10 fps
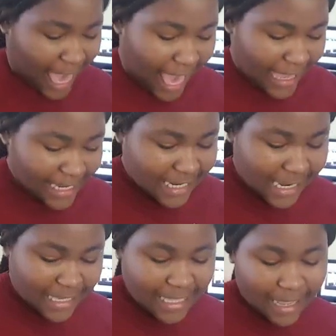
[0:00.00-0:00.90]
And
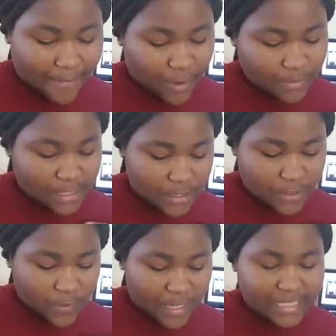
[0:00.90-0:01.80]
another thing about
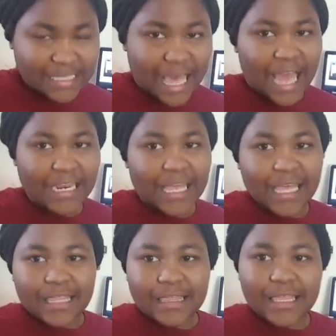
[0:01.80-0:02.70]
CISO is that
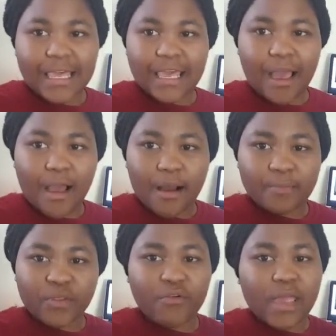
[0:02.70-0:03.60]
they
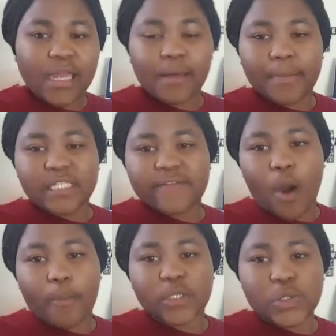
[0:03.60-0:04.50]
create a bunch of
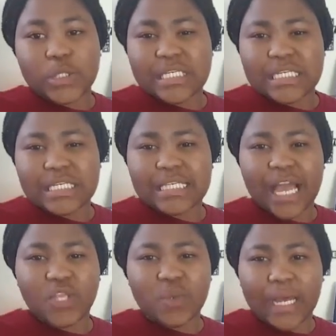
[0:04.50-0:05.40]
opportunities
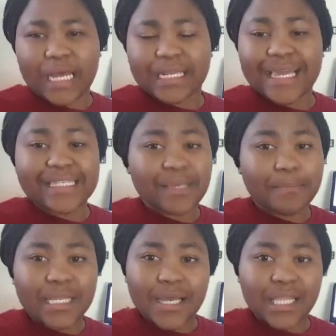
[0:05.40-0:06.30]
that you can get to
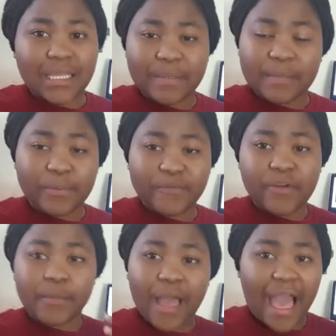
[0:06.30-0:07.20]
meet other people
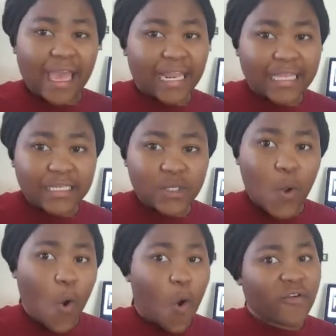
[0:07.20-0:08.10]
from your island
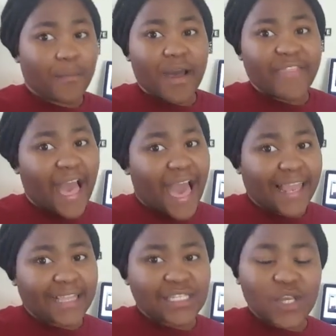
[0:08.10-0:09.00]
or from other
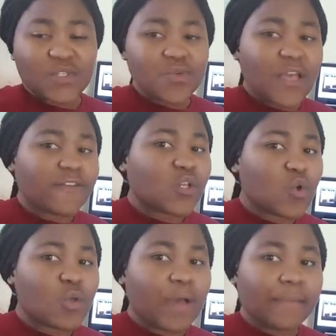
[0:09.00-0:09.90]
islands, because you never know,
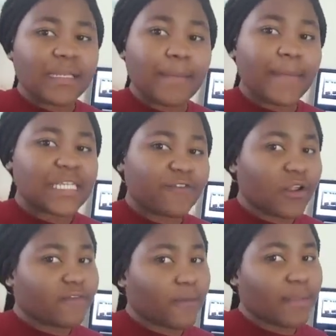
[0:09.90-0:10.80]
you might meet a best
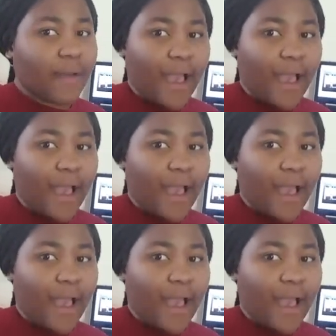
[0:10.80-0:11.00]
friend from the